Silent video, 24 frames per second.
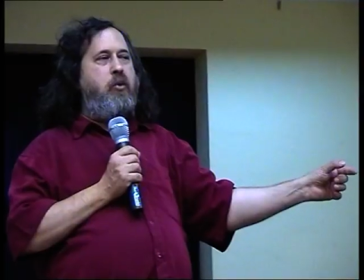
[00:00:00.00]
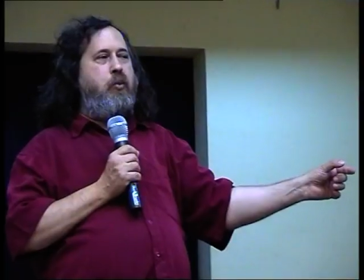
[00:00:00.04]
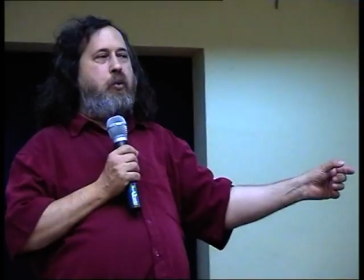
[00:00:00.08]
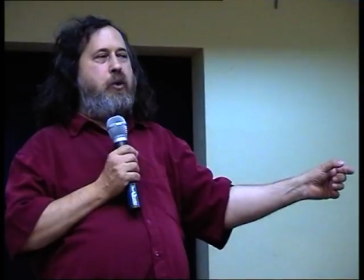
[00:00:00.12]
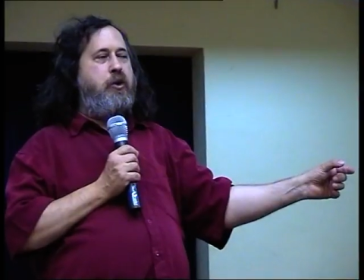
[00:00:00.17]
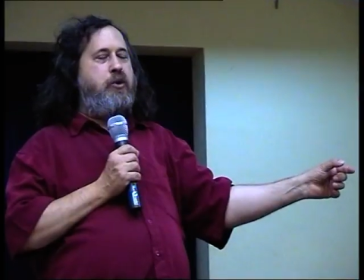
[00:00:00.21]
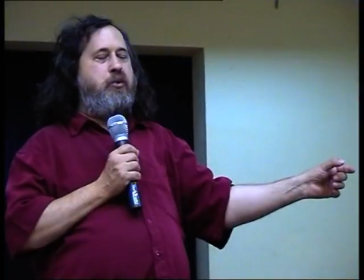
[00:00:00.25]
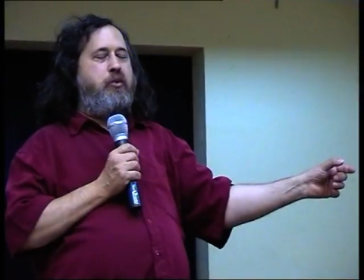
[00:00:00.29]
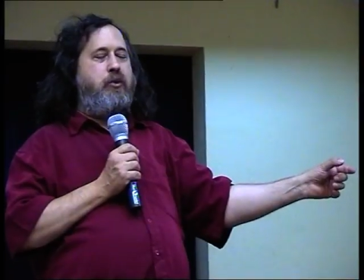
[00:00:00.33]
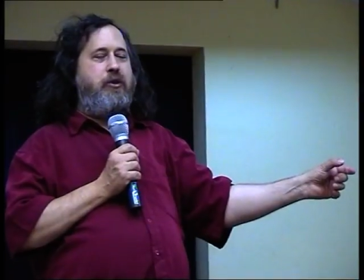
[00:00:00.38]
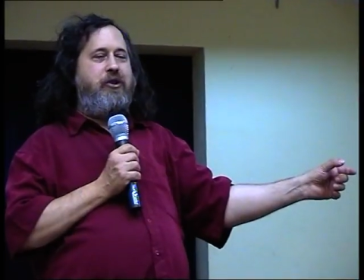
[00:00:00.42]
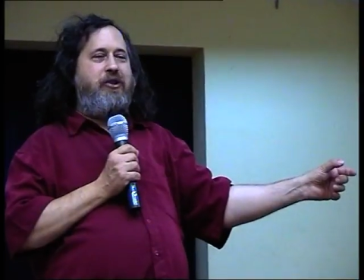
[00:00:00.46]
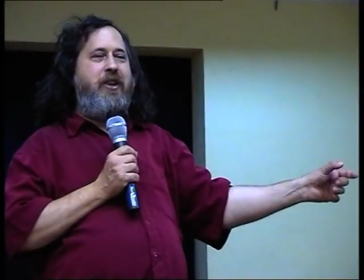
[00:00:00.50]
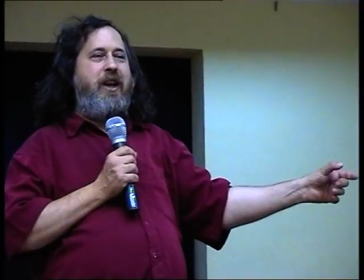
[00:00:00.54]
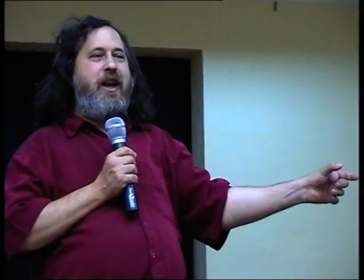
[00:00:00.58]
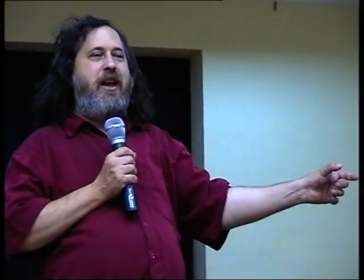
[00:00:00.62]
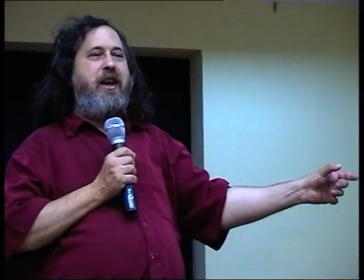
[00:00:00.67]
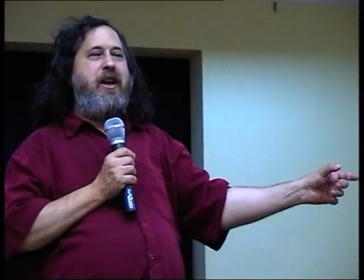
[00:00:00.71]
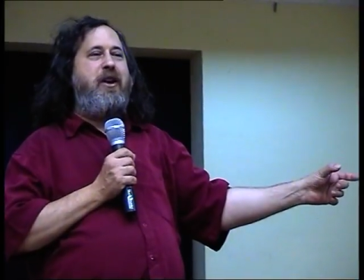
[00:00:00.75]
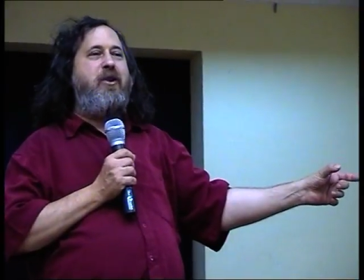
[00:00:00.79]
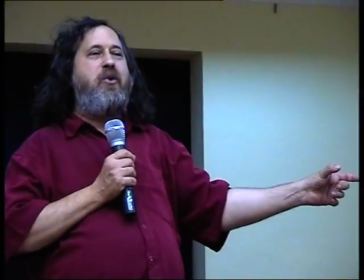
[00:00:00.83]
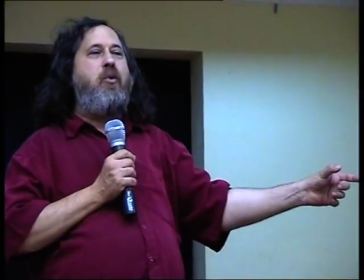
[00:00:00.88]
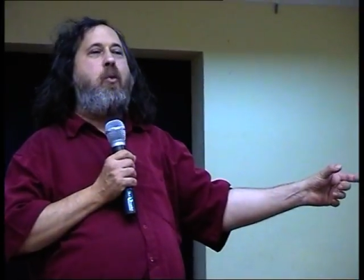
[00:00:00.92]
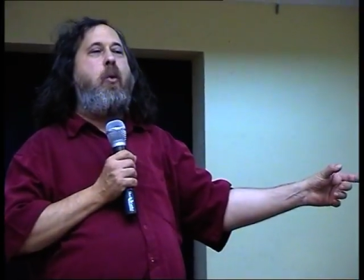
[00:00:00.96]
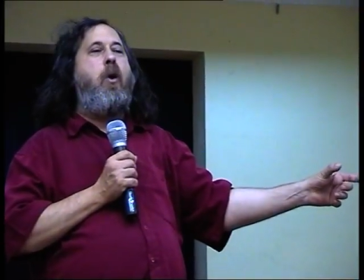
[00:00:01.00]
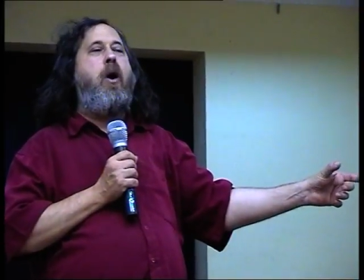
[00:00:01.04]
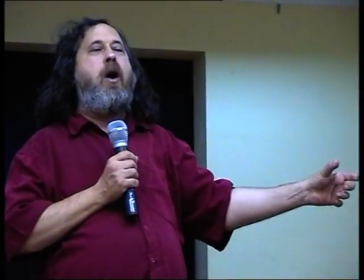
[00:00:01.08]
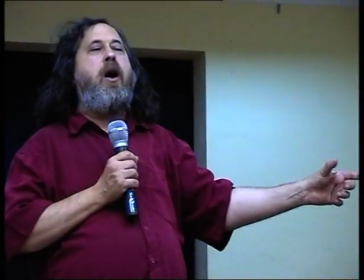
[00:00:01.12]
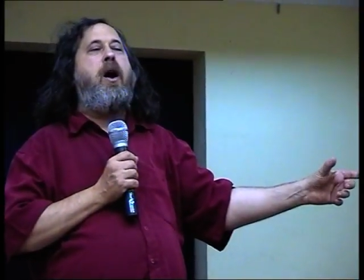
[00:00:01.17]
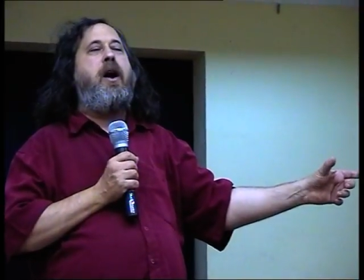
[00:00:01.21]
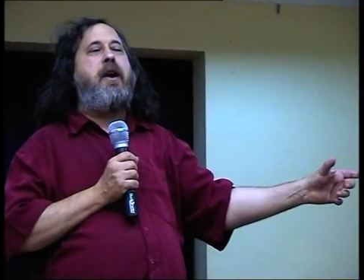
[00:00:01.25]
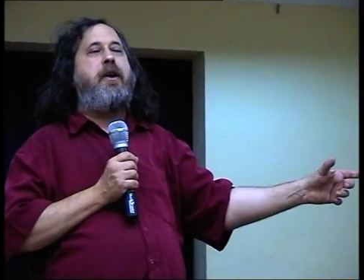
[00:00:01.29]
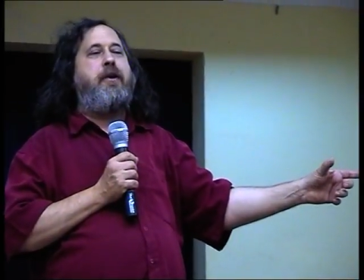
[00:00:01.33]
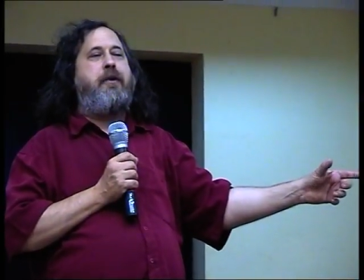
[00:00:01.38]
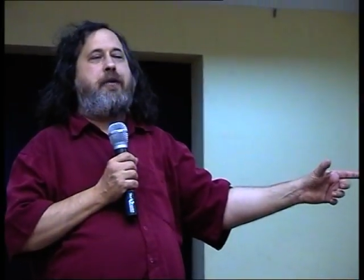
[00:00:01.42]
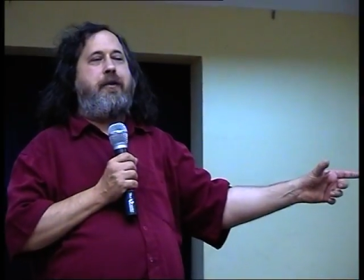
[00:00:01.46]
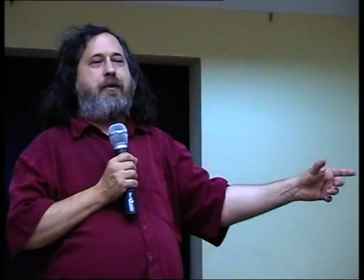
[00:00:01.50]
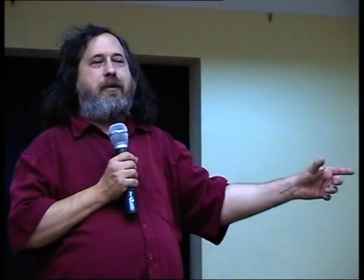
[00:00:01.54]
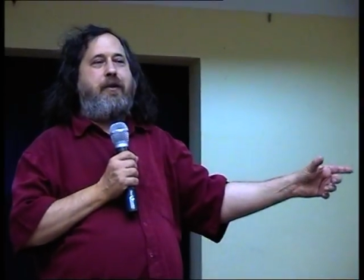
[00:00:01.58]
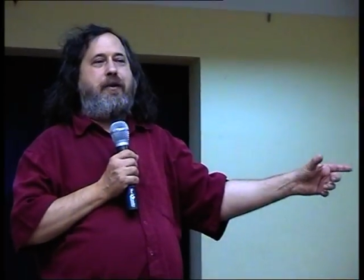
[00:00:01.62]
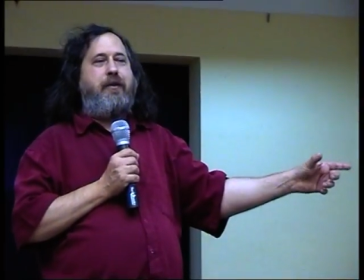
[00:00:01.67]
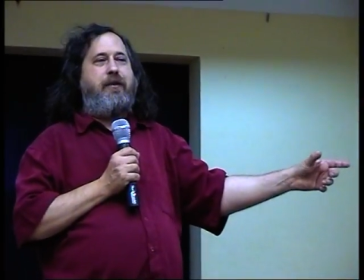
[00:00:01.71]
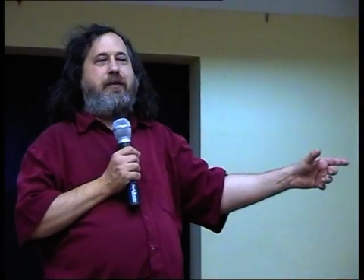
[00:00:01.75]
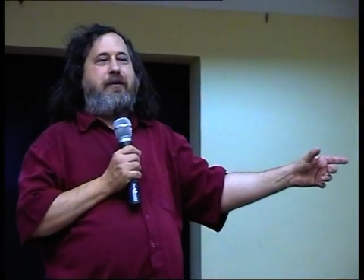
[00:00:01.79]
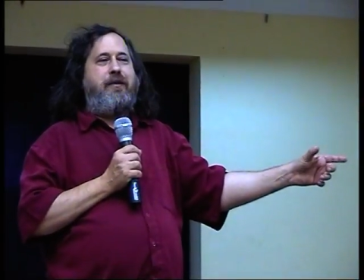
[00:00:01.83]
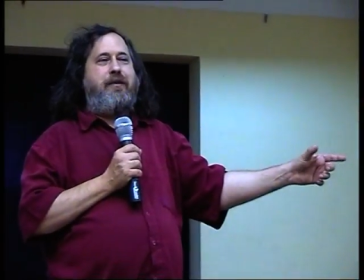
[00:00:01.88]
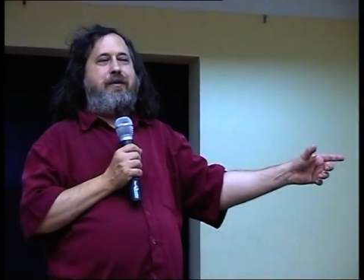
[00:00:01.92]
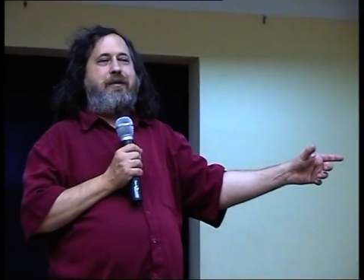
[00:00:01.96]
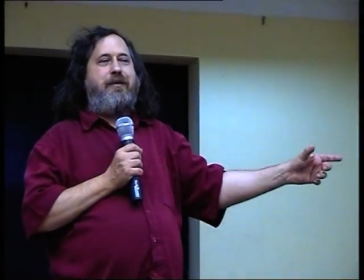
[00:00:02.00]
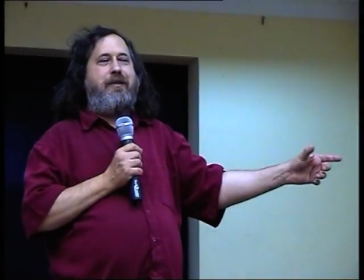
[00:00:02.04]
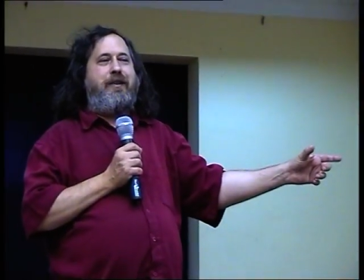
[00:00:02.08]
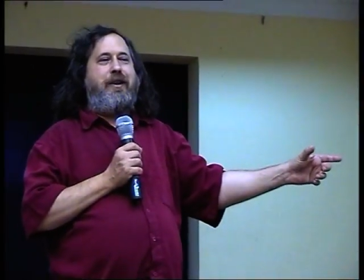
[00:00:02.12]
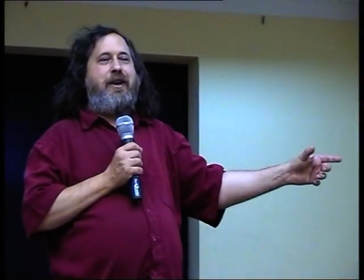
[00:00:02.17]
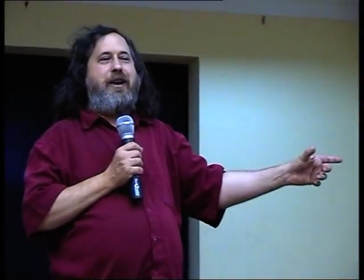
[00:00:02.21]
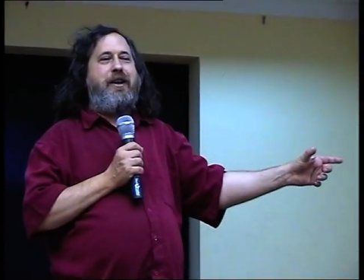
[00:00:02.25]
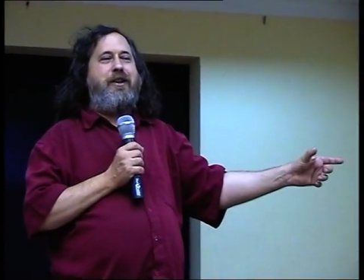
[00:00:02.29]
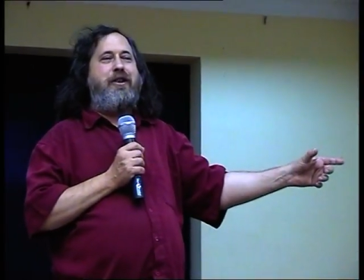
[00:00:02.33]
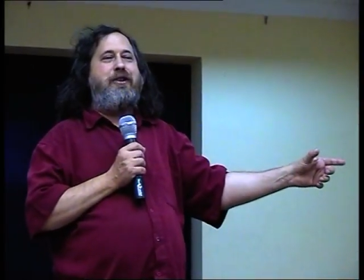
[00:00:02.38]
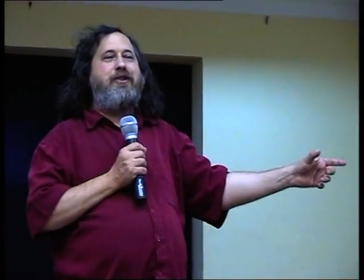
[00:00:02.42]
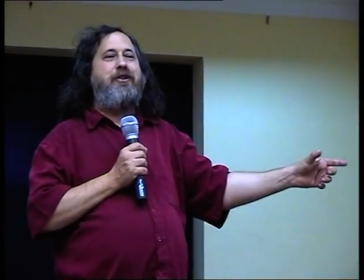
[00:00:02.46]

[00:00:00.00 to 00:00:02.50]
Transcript: which was getting wider and